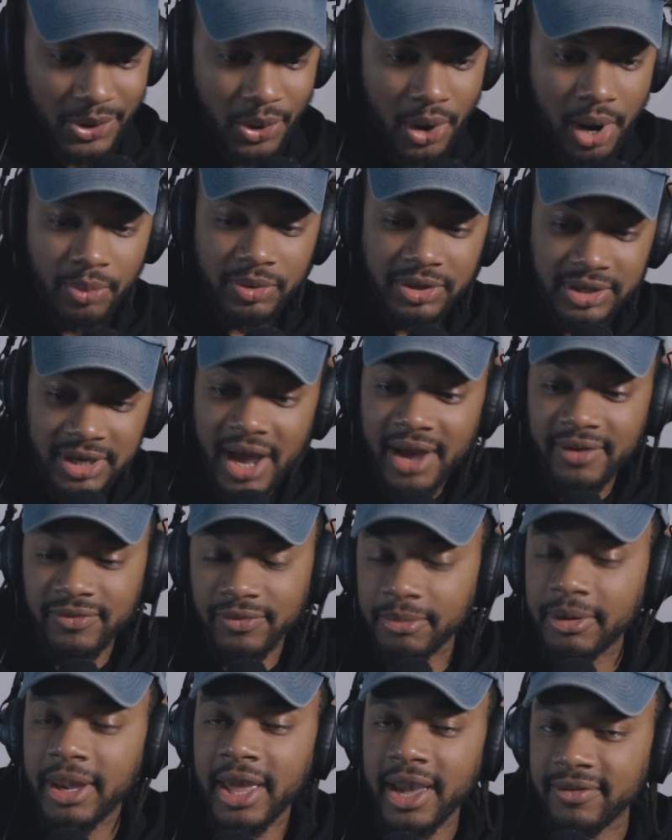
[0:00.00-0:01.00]
or I would die
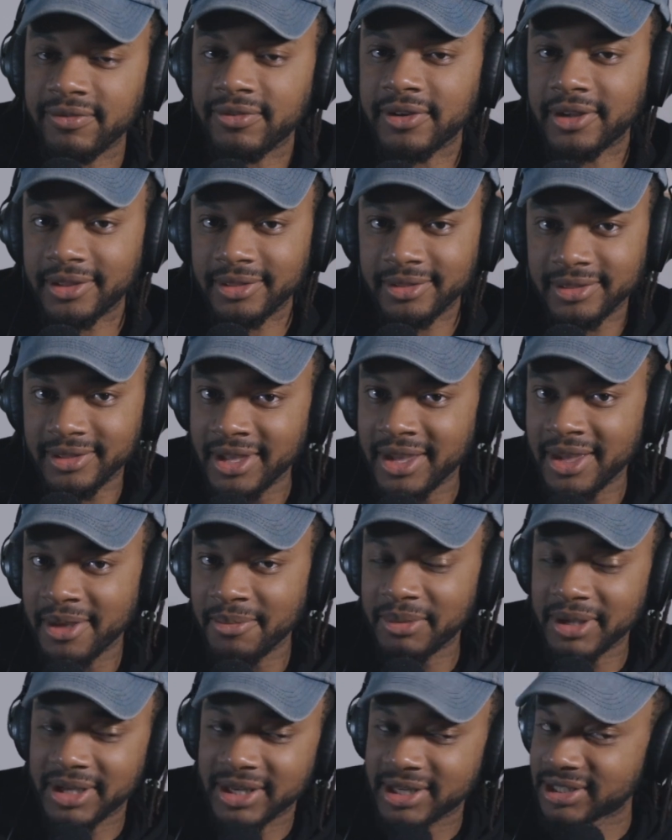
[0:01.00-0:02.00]
from laughing.
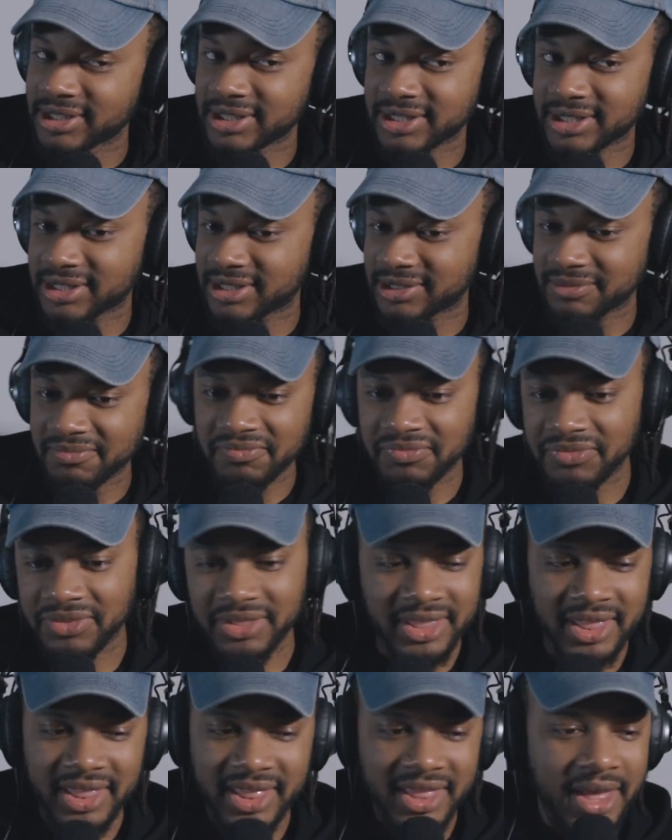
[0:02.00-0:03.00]
Because,
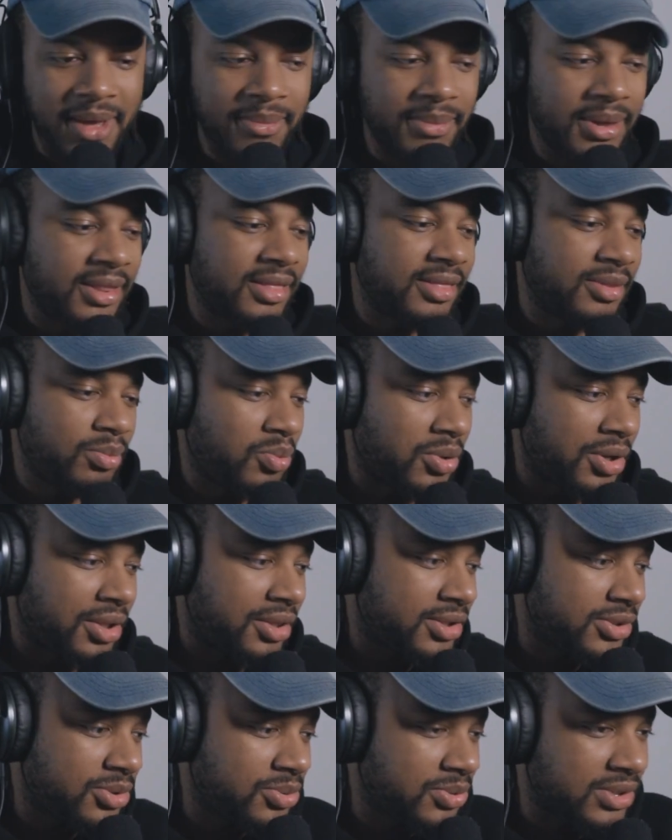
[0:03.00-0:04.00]
I mean,
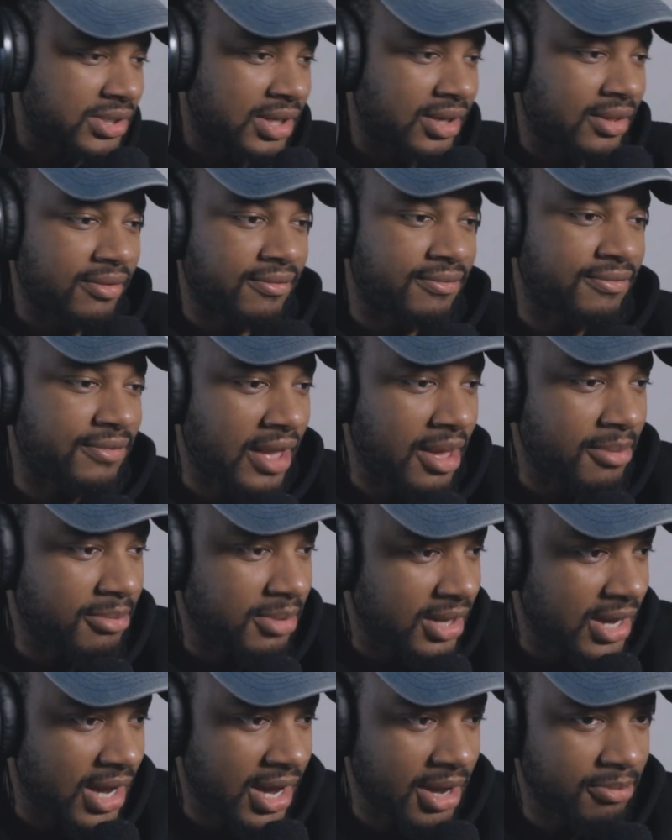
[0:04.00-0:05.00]
what, this was like the
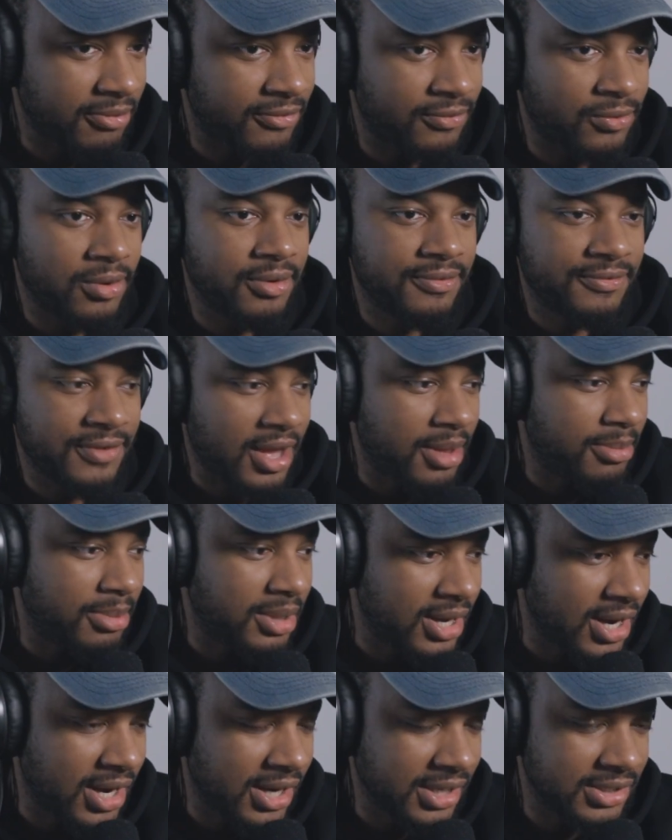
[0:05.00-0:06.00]
Family Guy before
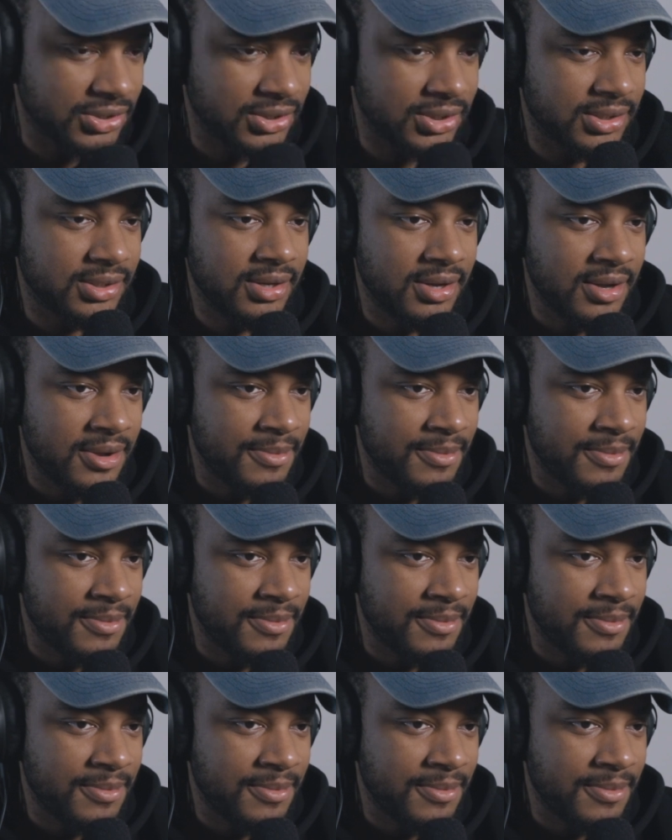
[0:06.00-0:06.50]
Family Guys.